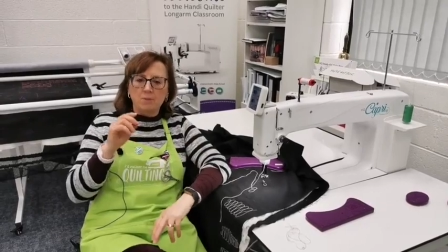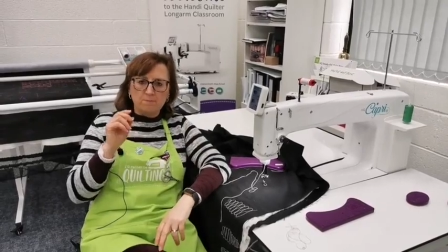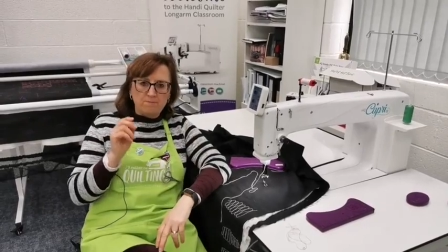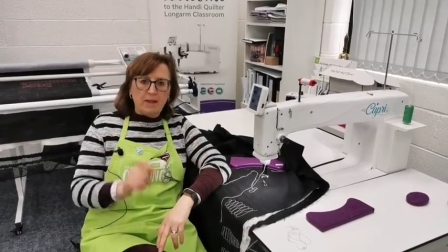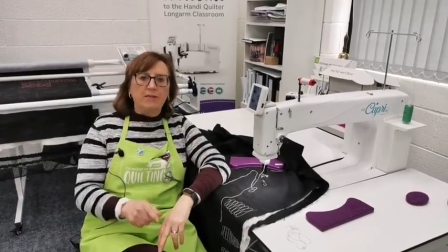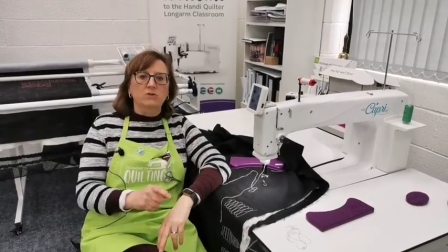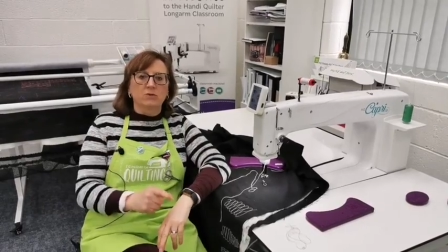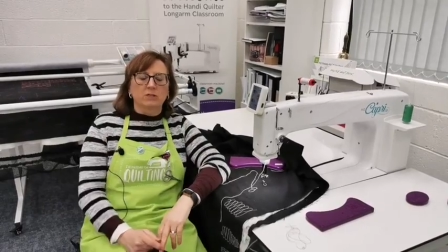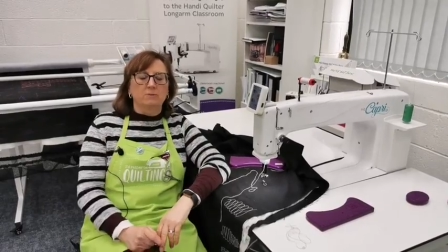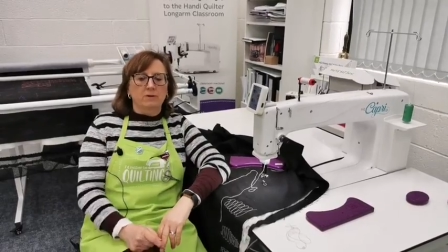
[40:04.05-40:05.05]
the
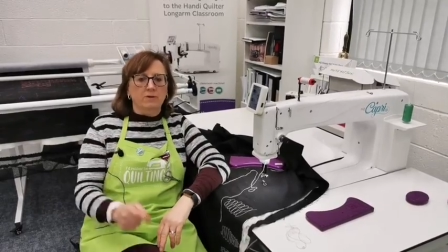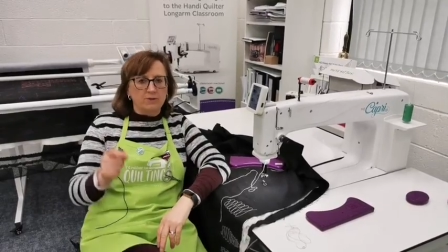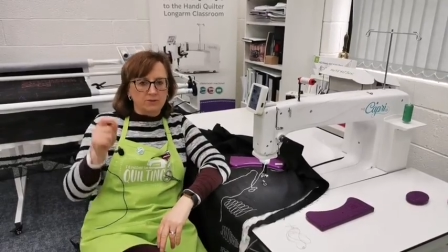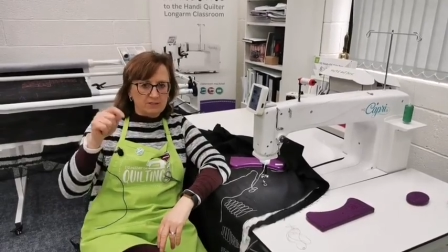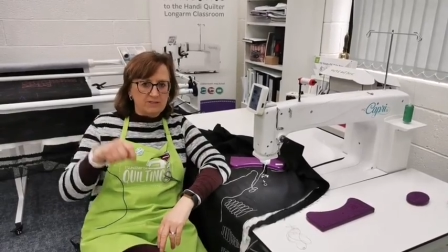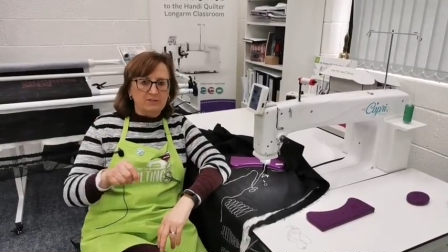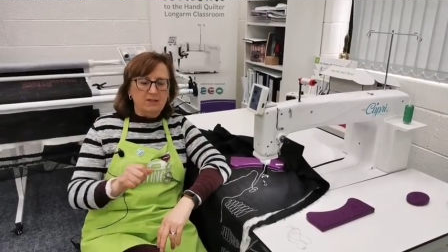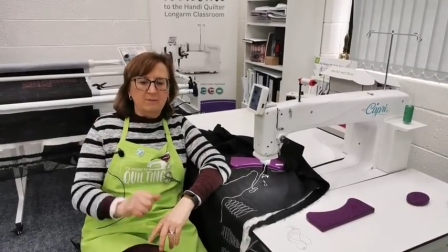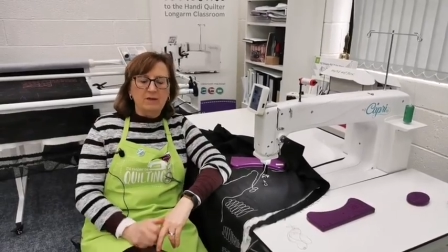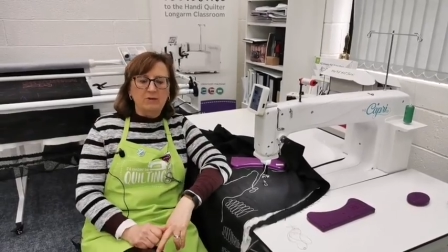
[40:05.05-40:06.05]
better experience is
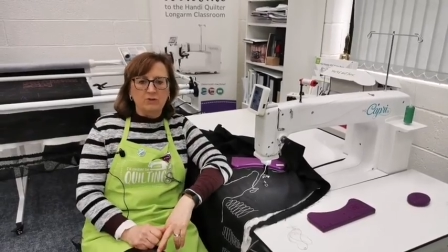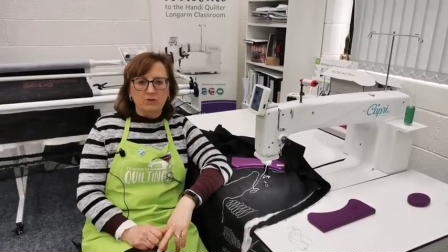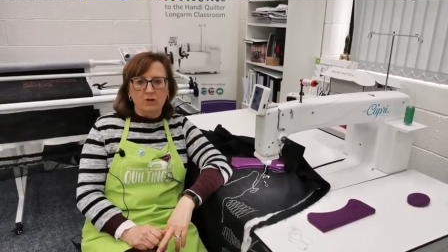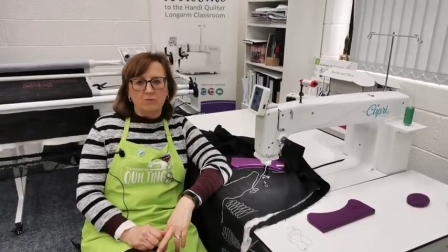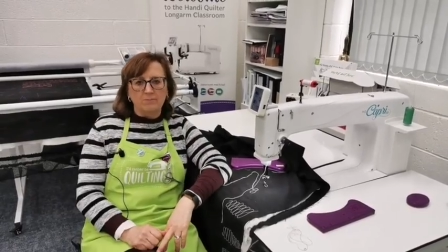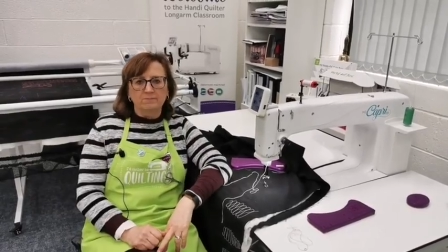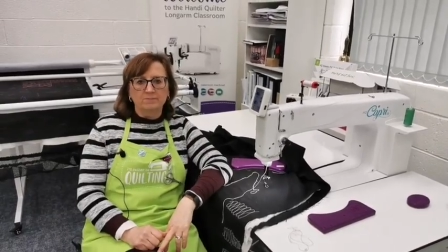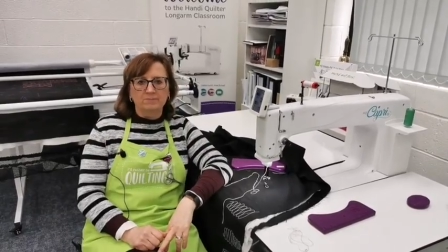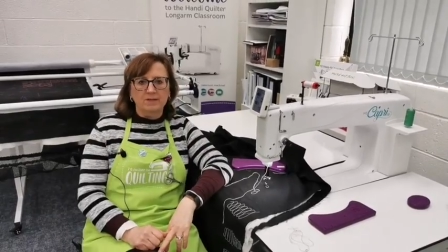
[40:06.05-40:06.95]
to come here at the showroom.